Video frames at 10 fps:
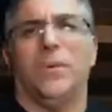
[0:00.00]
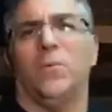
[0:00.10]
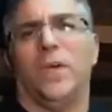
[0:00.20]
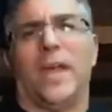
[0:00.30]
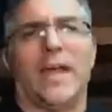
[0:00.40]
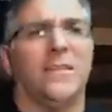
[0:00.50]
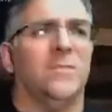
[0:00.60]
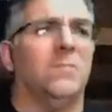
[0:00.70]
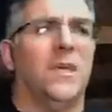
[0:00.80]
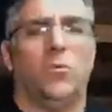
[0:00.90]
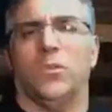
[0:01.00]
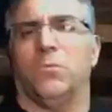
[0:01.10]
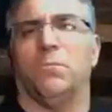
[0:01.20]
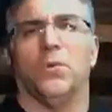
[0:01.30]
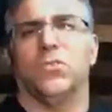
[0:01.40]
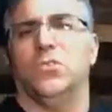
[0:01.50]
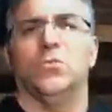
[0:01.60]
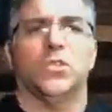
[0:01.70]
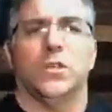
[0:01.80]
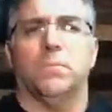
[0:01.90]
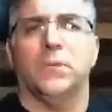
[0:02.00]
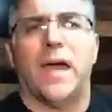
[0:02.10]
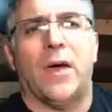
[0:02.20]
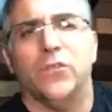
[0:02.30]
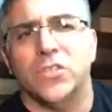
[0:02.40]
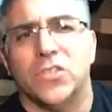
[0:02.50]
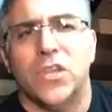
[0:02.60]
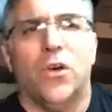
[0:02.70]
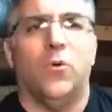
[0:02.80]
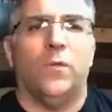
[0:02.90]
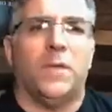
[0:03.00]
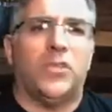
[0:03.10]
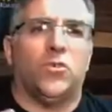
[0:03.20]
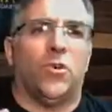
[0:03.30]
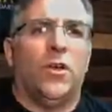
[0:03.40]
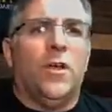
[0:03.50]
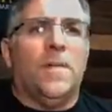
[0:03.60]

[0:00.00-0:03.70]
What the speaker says: and we had to meet with the person who's going to plow the snow and make sure